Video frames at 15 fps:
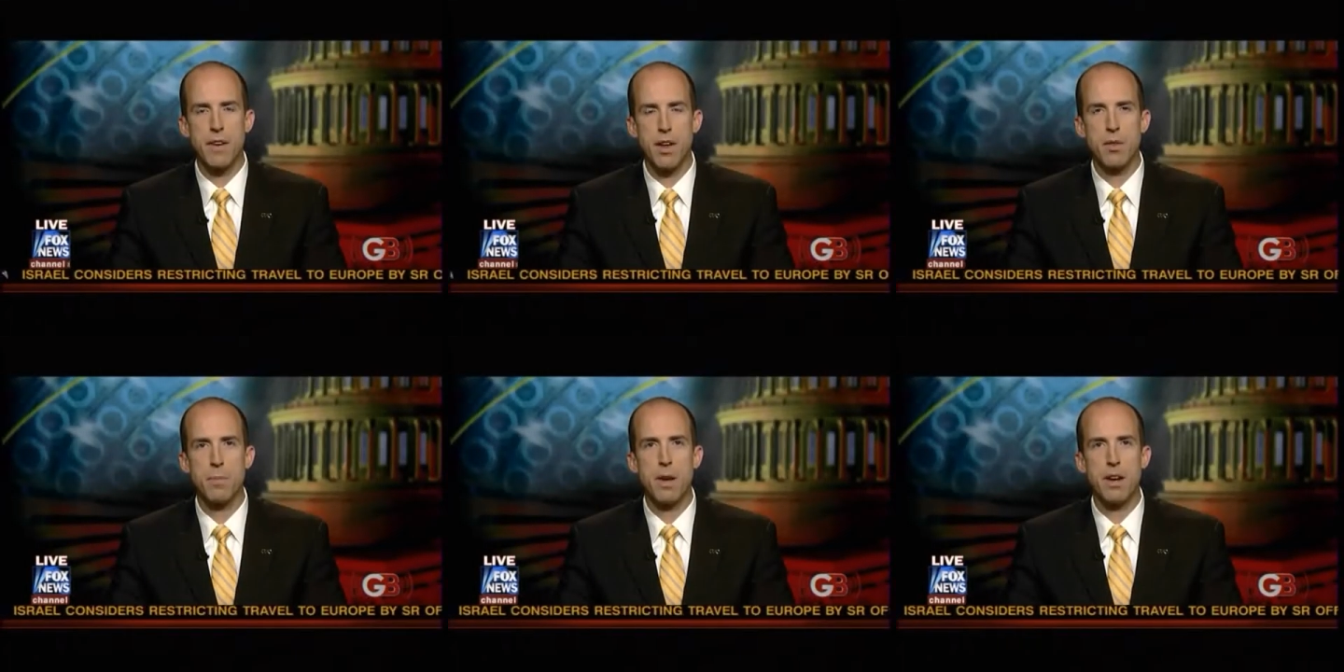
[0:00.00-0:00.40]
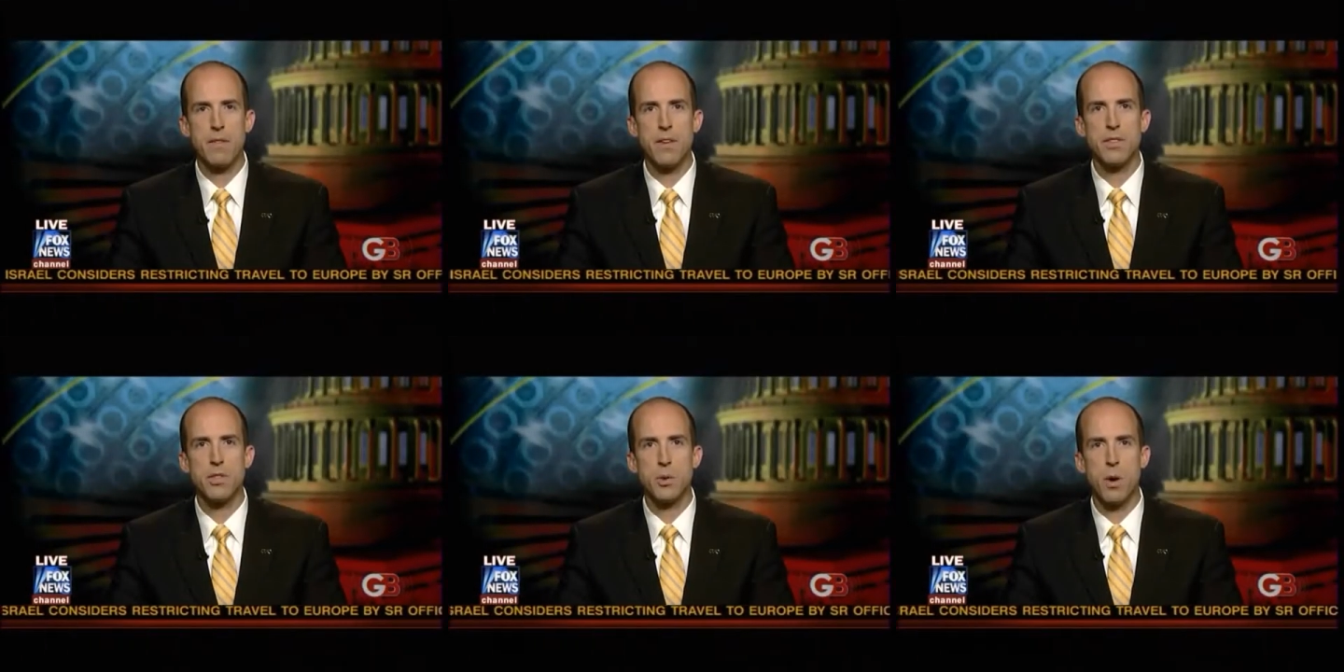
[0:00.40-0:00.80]
of health
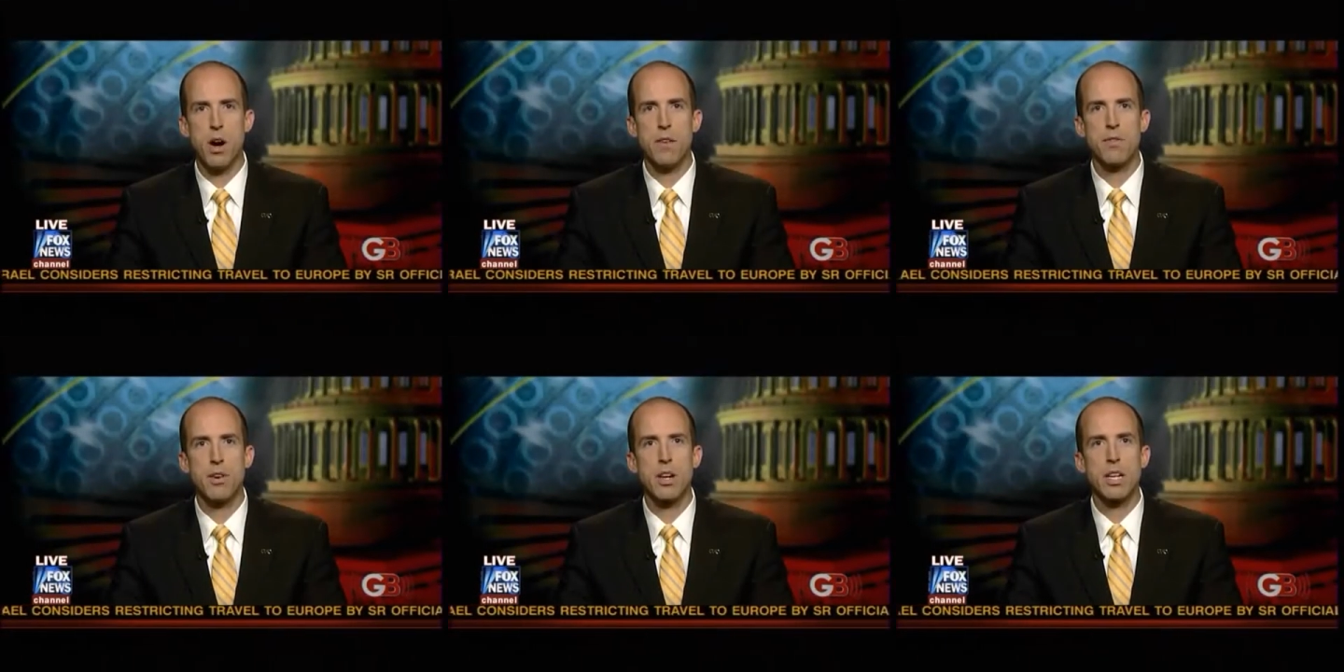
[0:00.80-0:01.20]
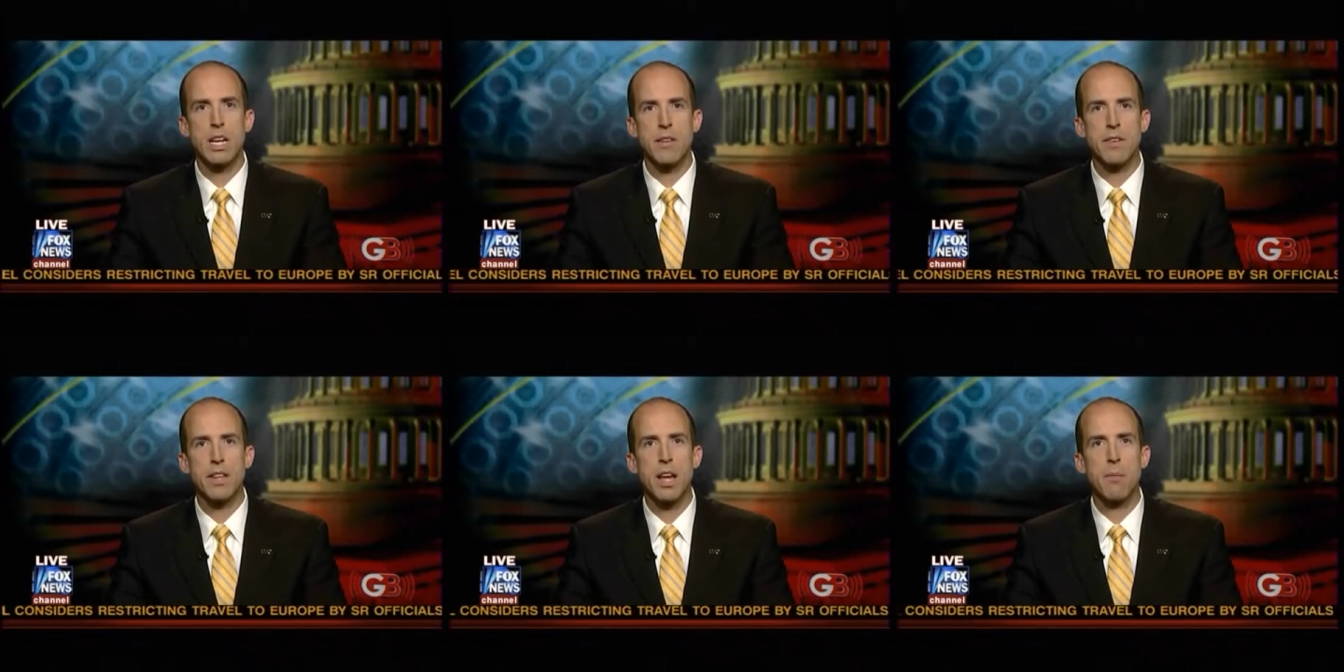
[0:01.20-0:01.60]
benefits you offer and
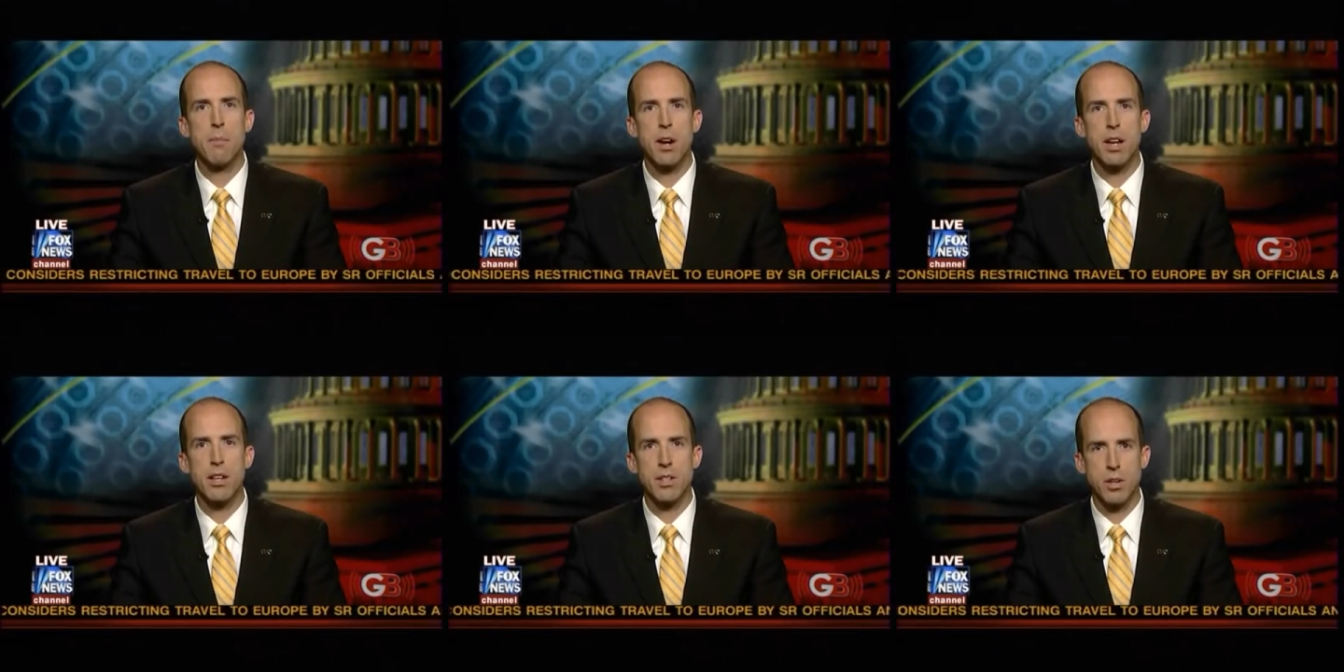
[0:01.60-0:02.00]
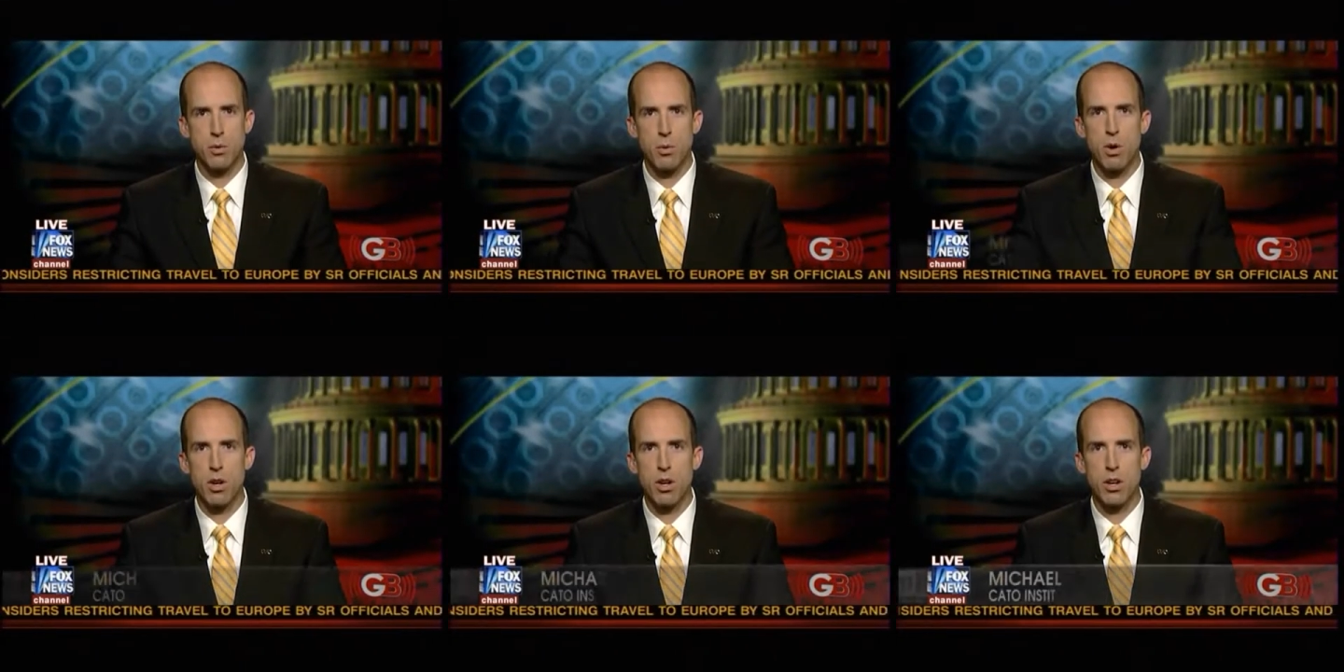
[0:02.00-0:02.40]
giving that money to your
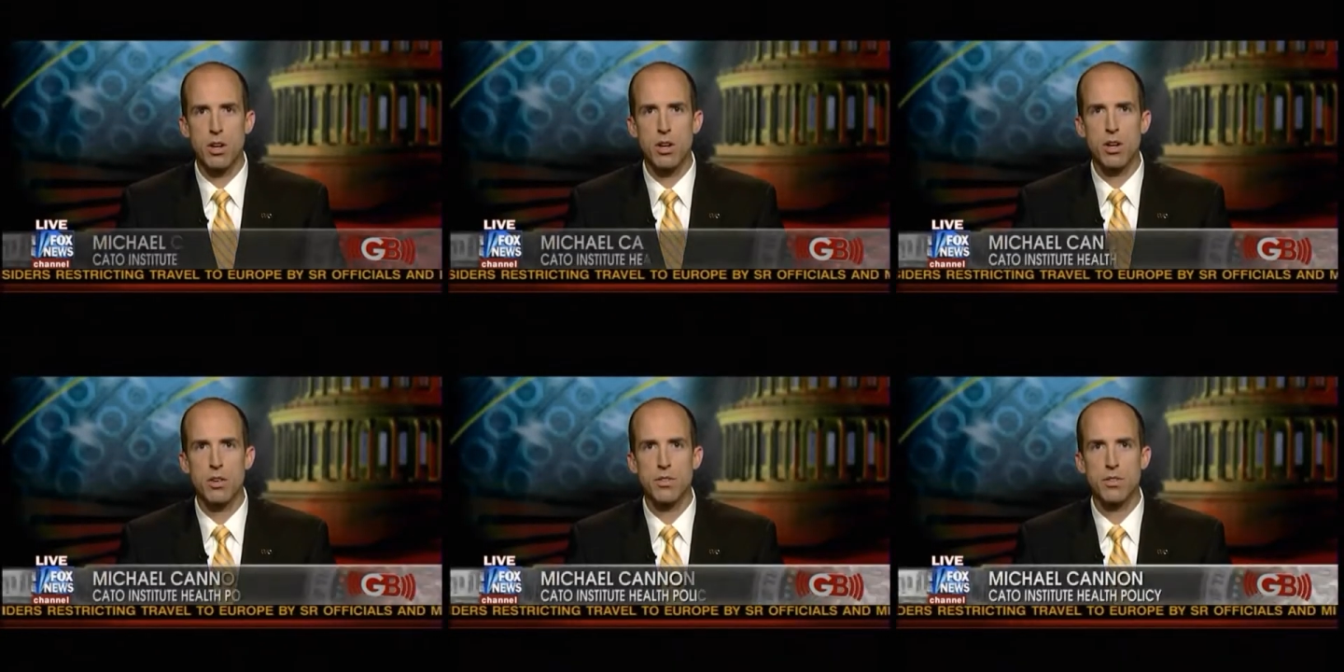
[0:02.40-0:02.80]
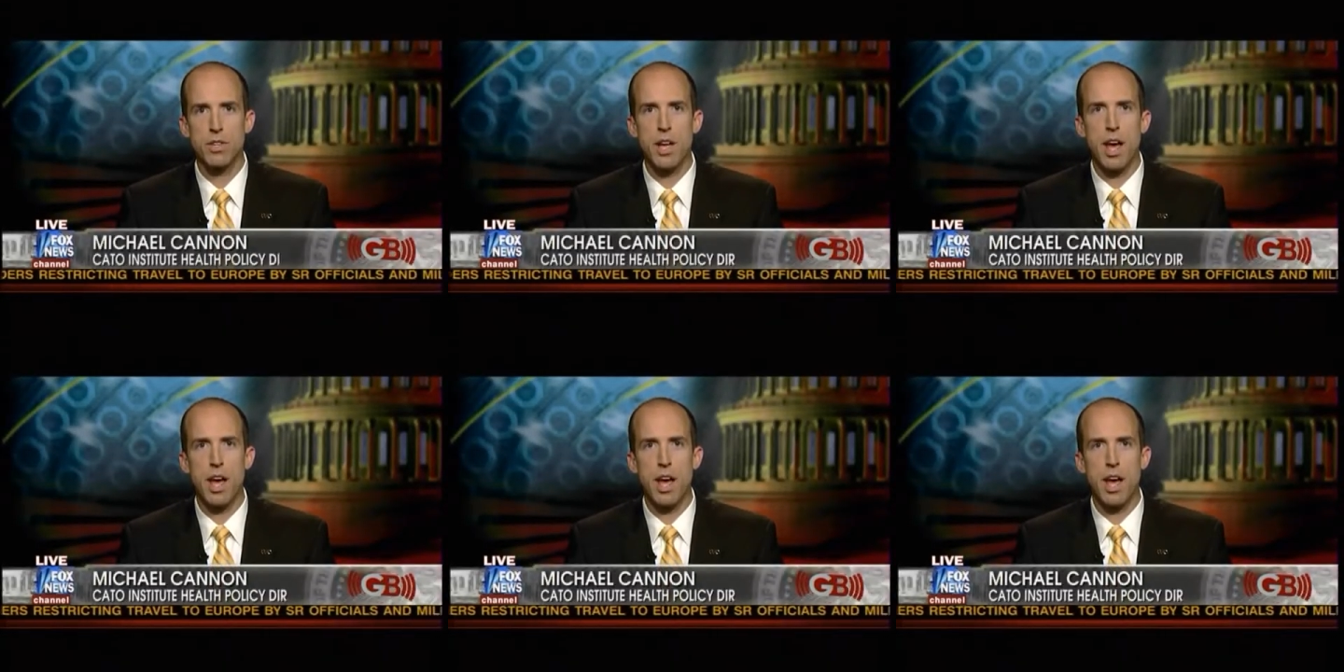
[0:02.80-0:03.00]
workers